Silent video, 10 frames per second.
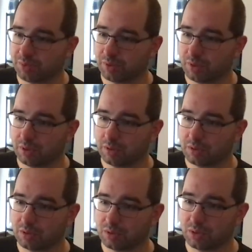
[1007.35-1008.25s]
Uh,
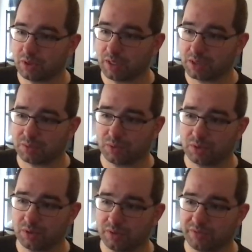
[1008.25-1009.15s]
so so the last one,
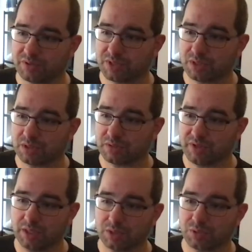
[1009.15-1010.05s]
if status has
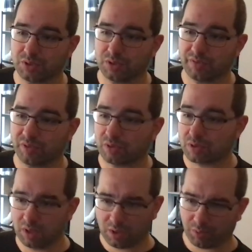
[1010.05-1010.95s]
failed, is return false.
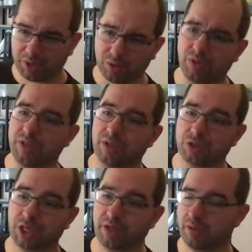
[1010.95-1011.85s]
We don't need that
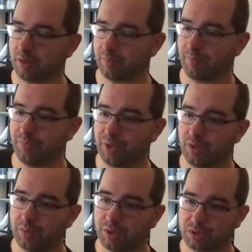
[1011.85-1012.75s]
check here then,
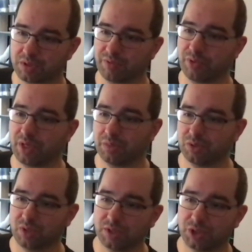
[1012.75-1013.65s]
because if we come to
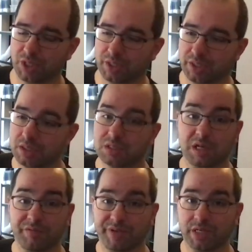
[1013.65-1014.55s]
that check, it is a
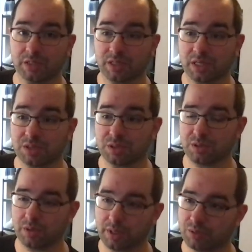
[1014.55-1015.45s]
failed task,
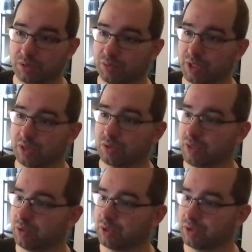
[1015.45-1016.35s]
and we can already
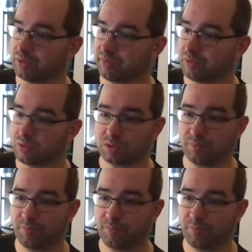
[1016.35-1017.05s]
return false.